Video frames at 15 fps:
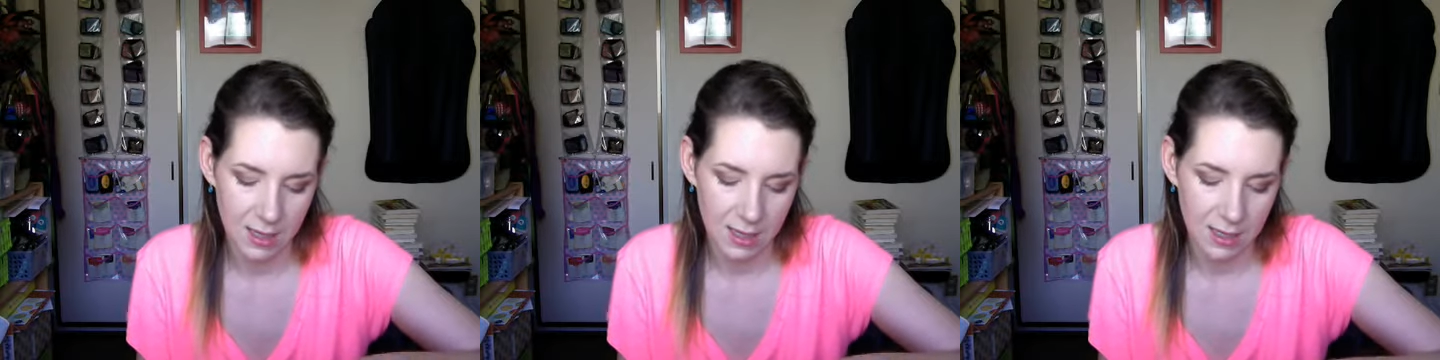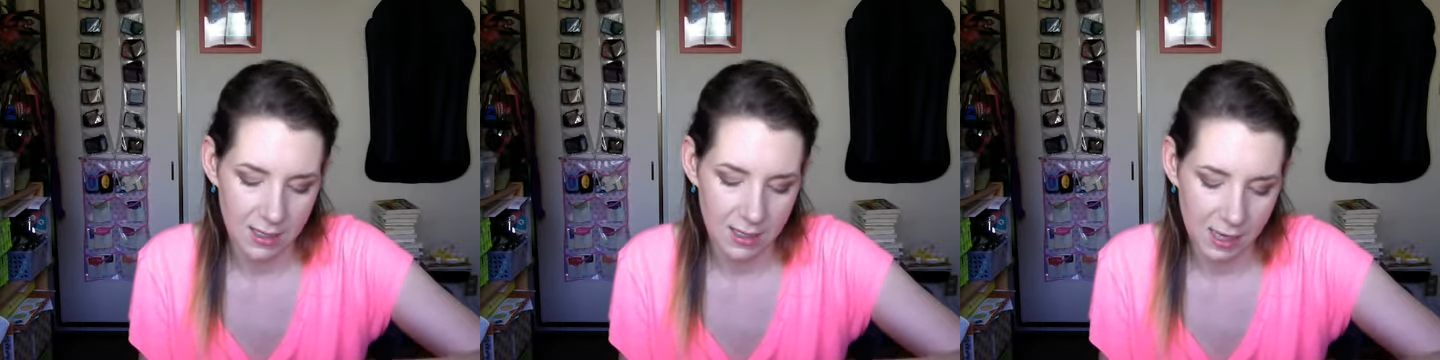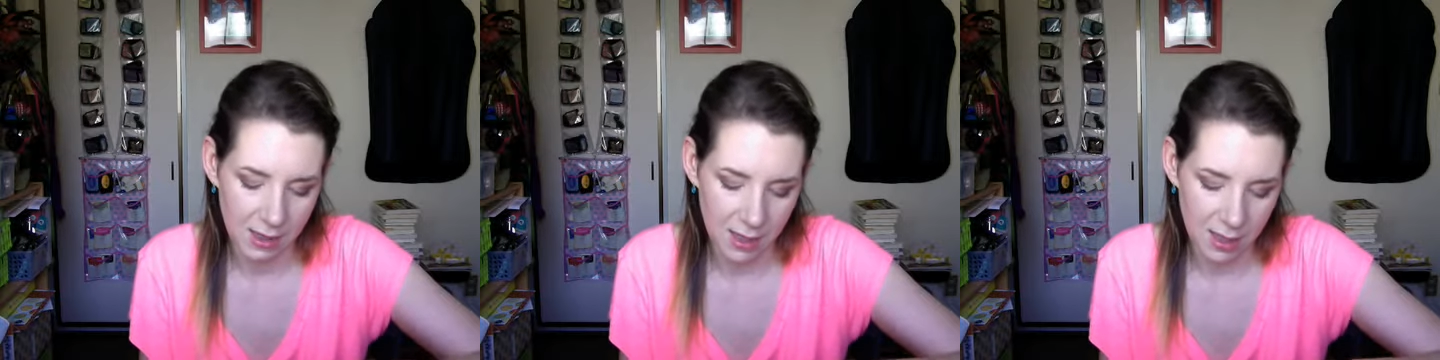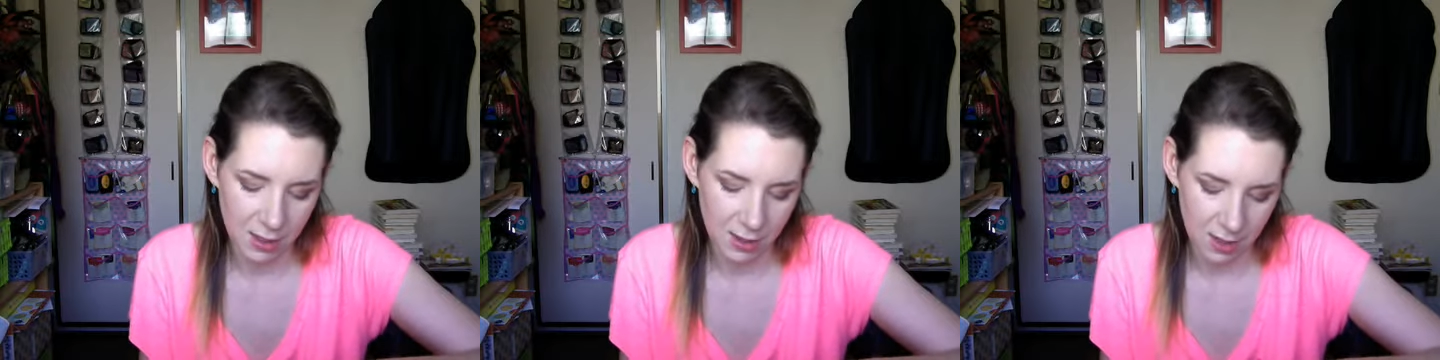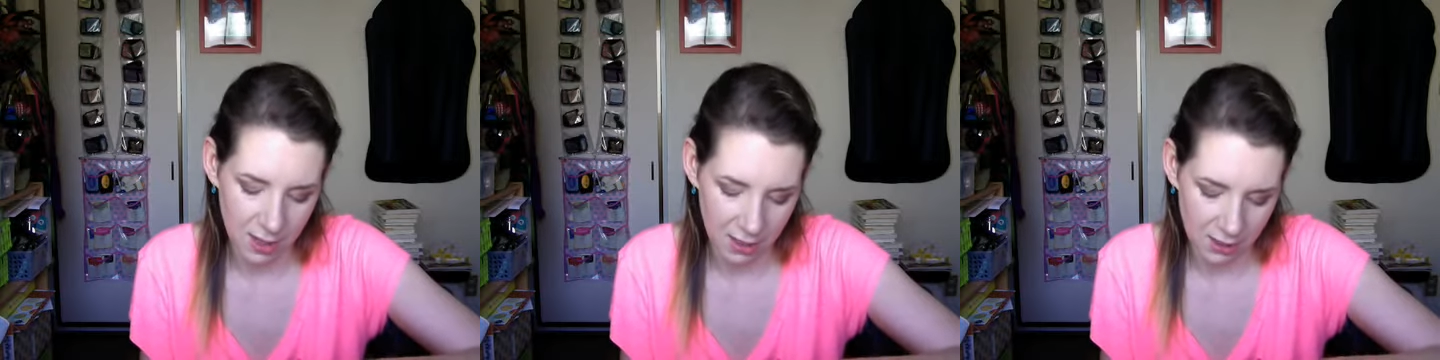Because I thought
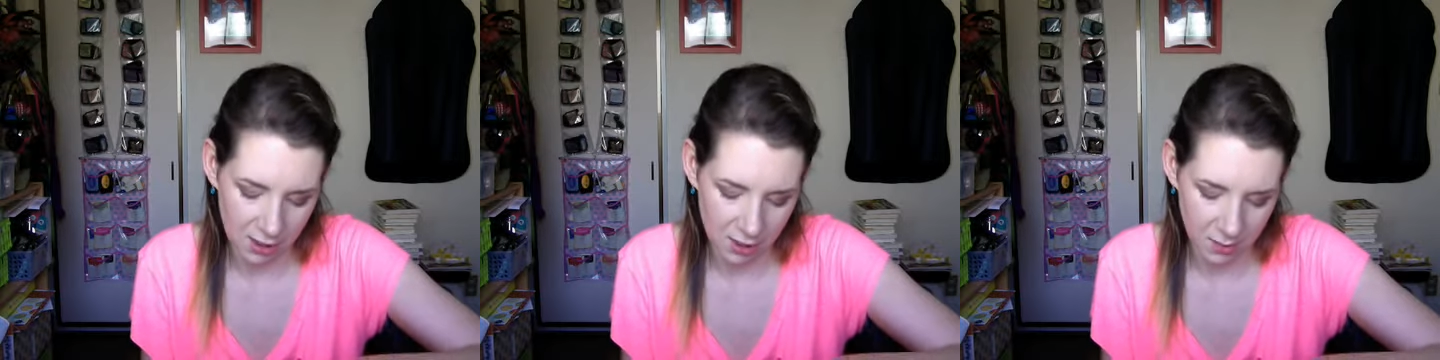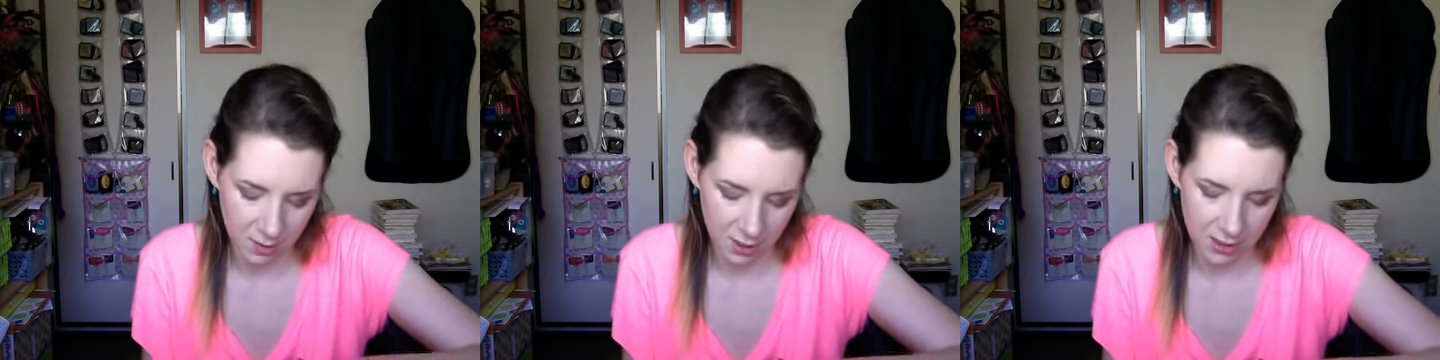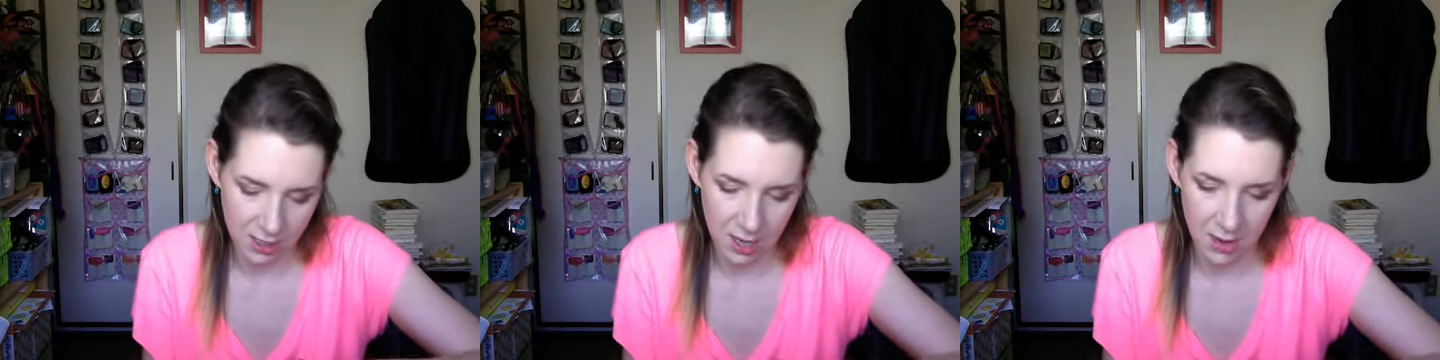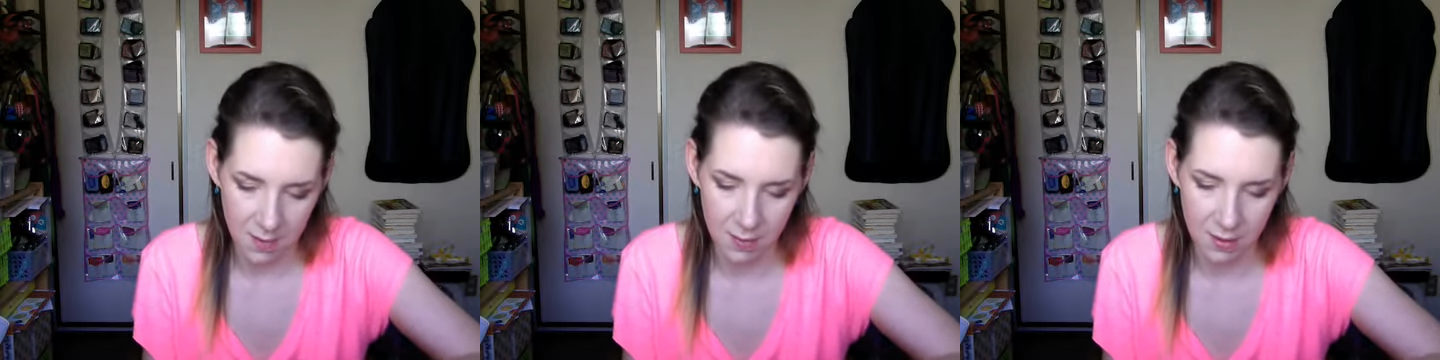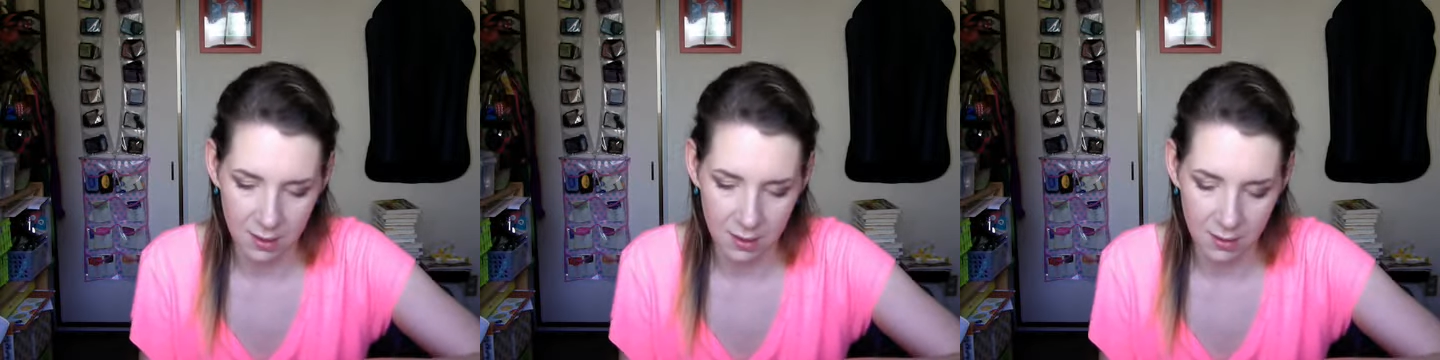you had actually bought tape,
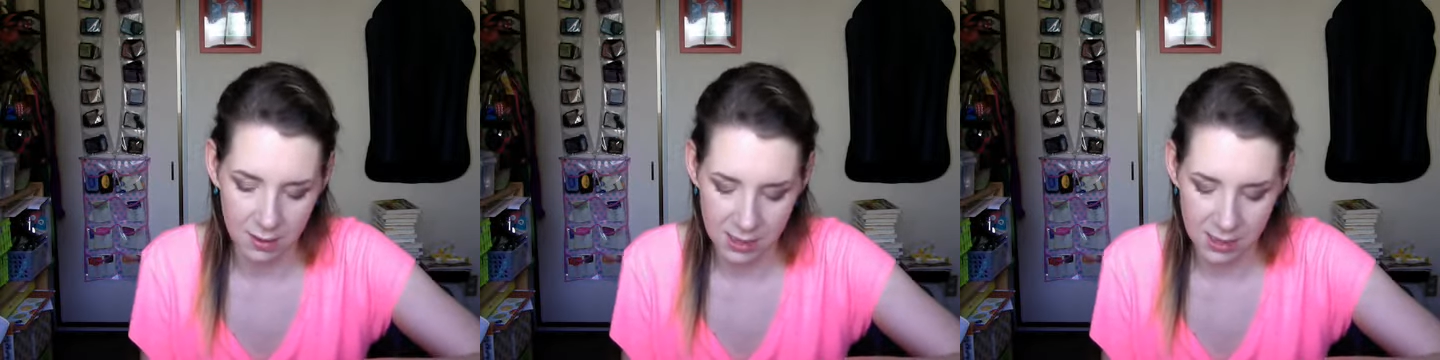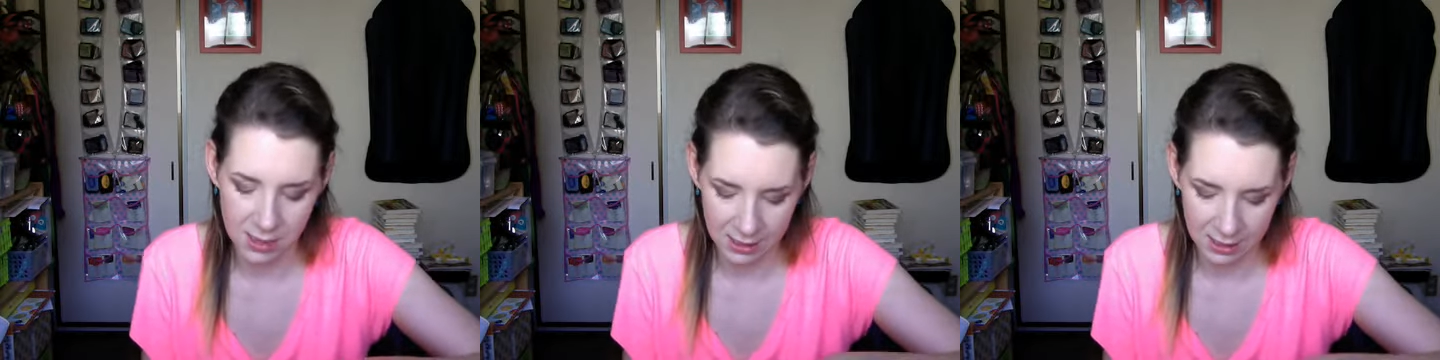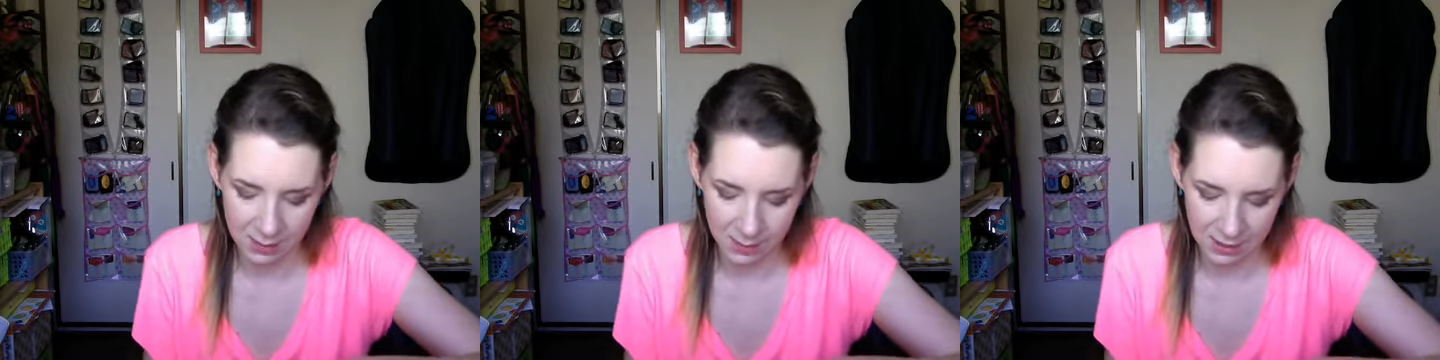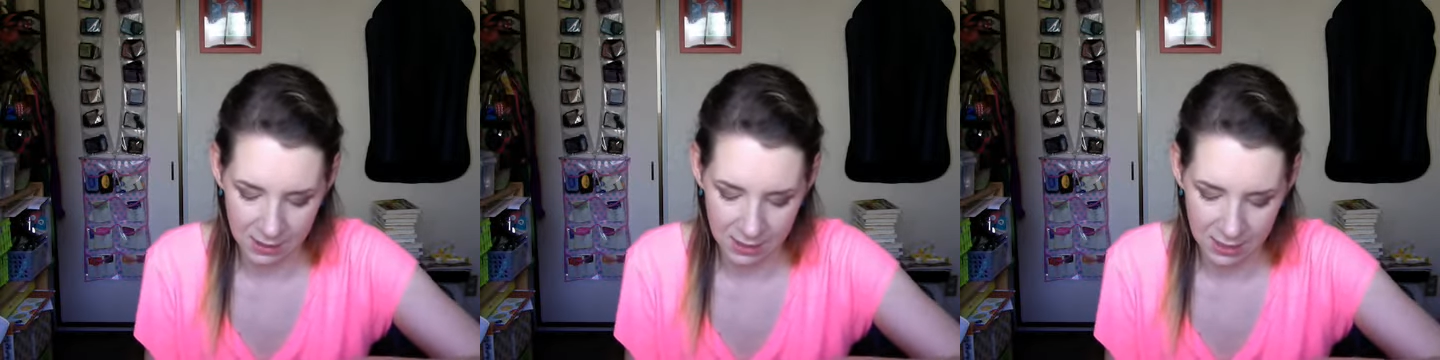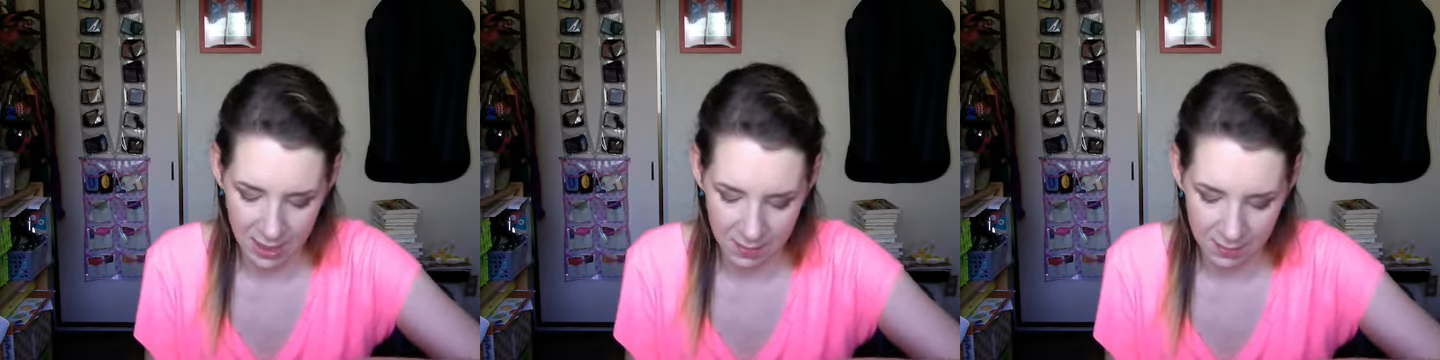but it looks like it's been
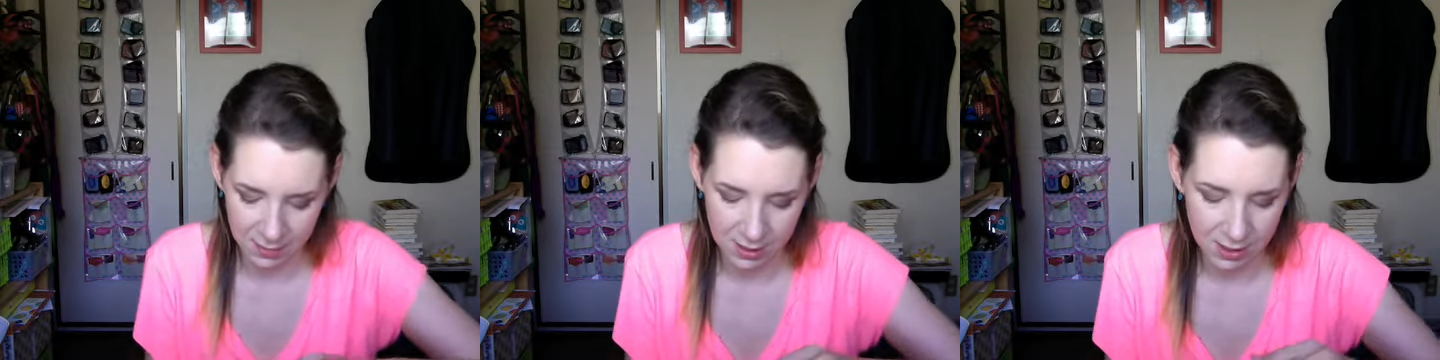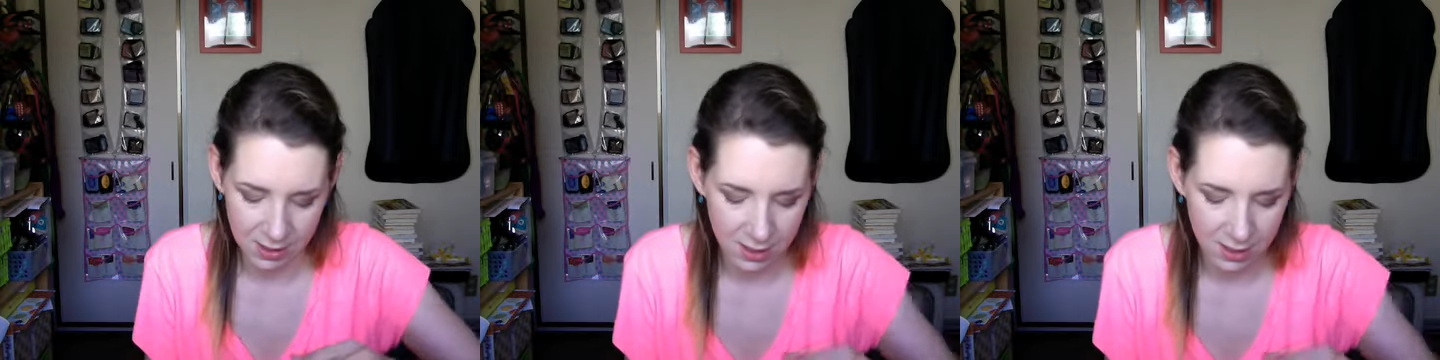stamped.